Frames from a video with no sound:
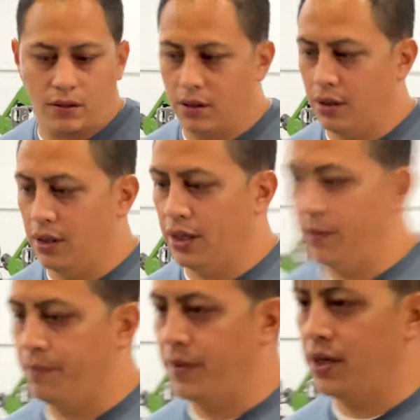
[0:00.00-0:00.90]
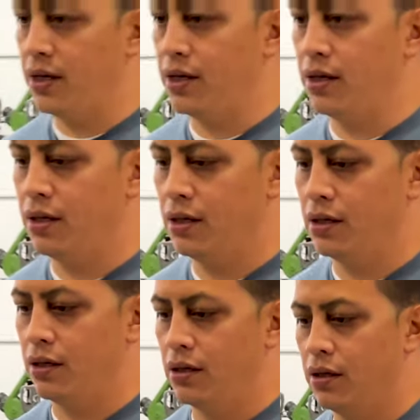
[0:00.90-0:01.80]
let me
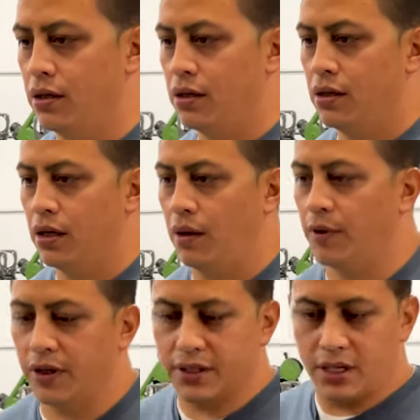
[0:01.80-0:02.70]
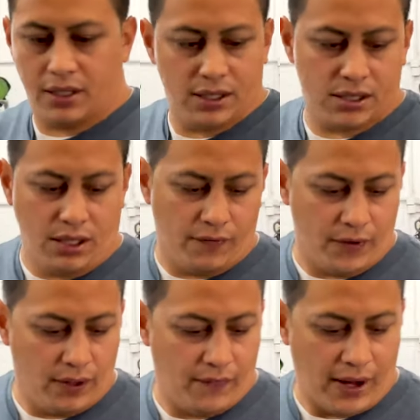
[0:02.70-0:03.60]
I'm gonna take this off
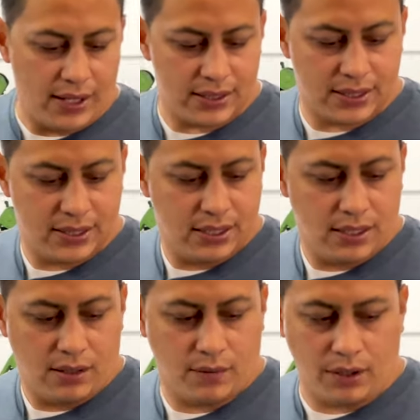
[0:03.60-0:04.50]
really fast I'm